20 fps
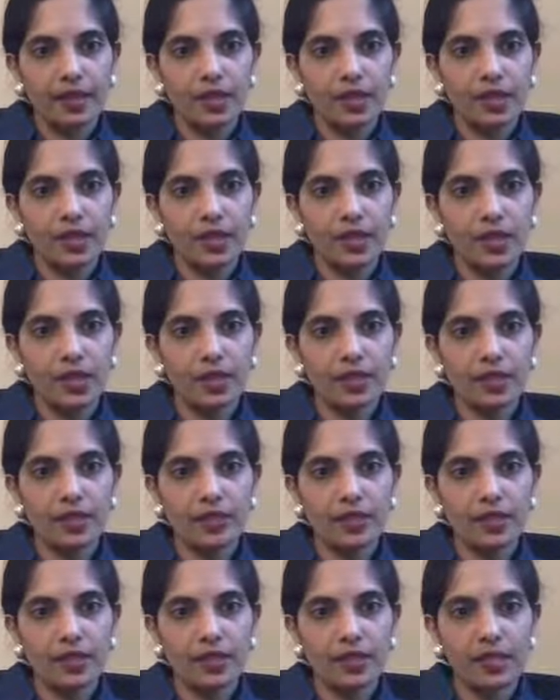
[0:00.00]
Teenagers
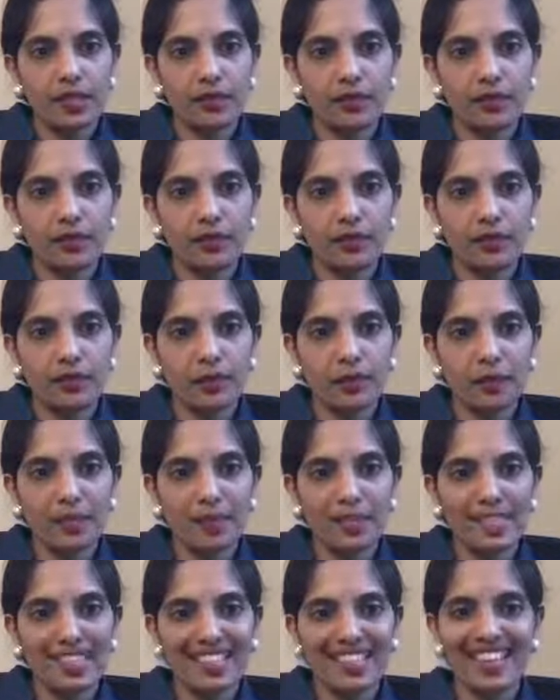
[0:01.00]
often say they perform the
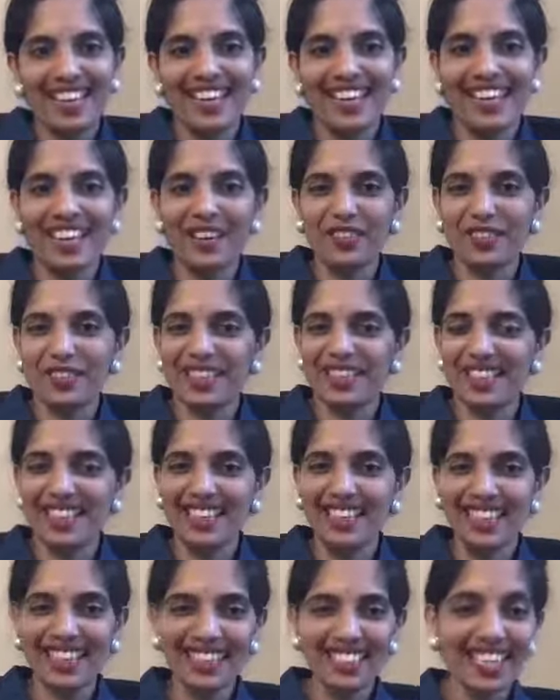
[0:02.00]
best at that hour late
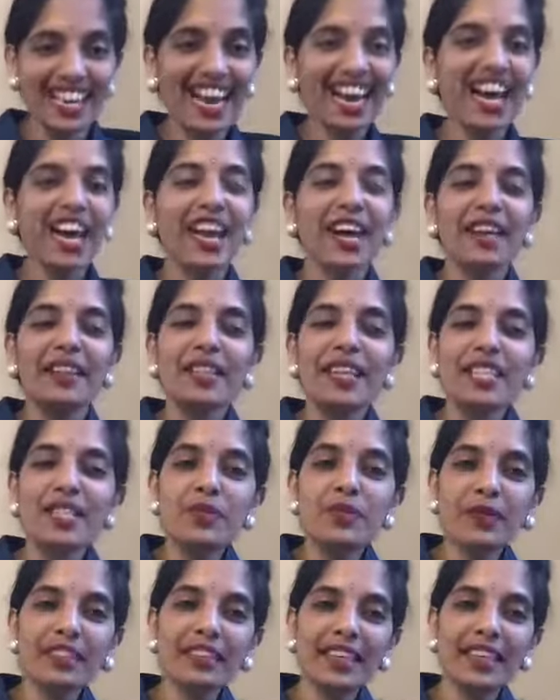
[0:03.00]
night. Yeah, that's
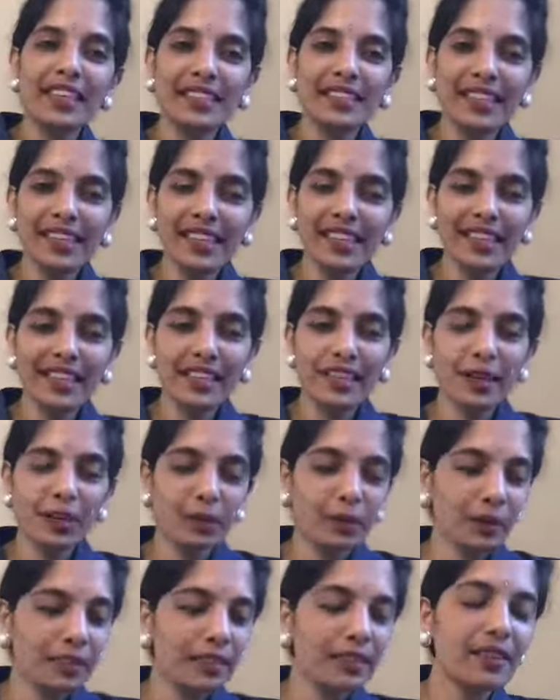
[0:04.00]
what they think, no,
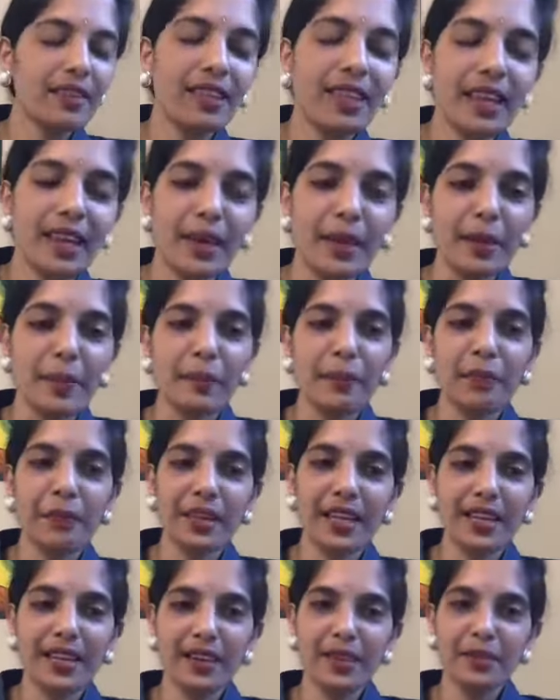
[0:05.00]
Mridul.
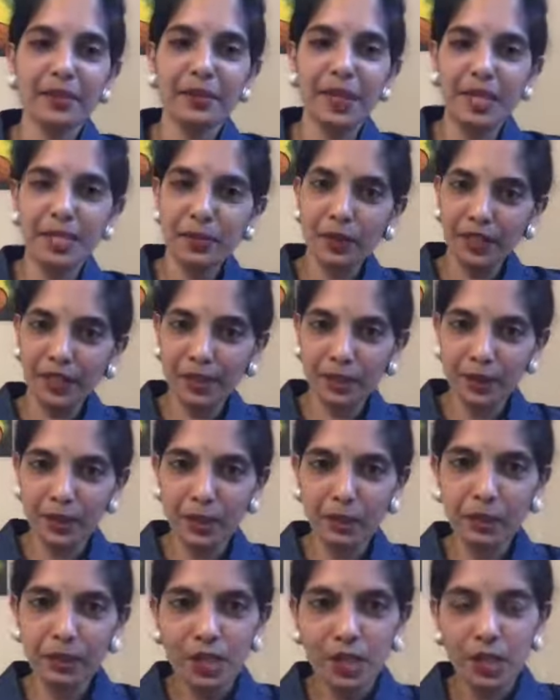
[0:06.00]
That's what they're
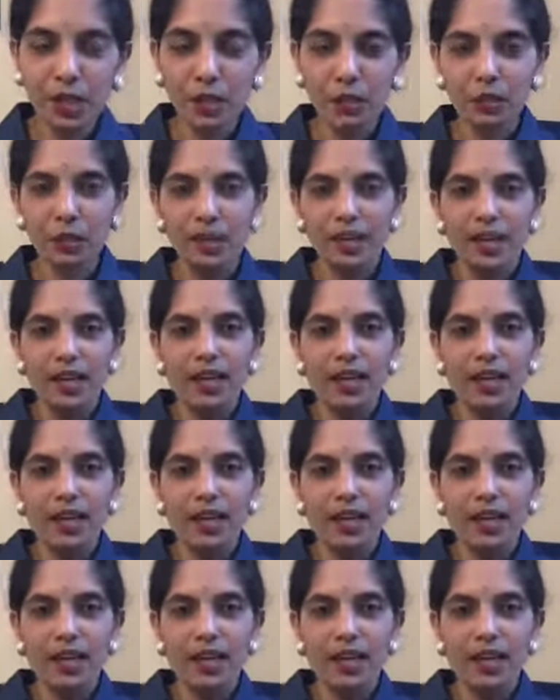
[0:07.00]
used to.